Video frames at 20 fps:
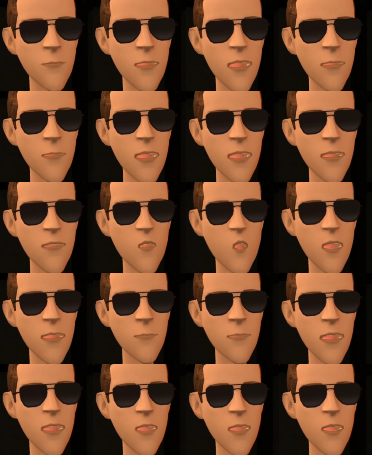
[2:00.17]
it makes for a
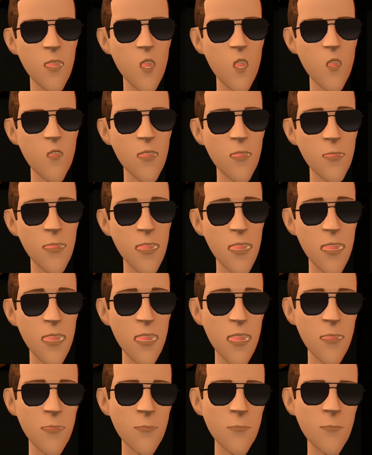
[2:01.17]
better
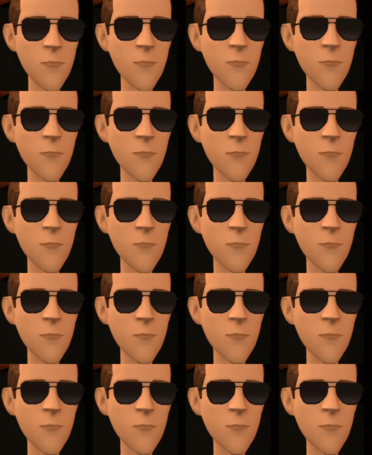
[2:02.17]
conversation,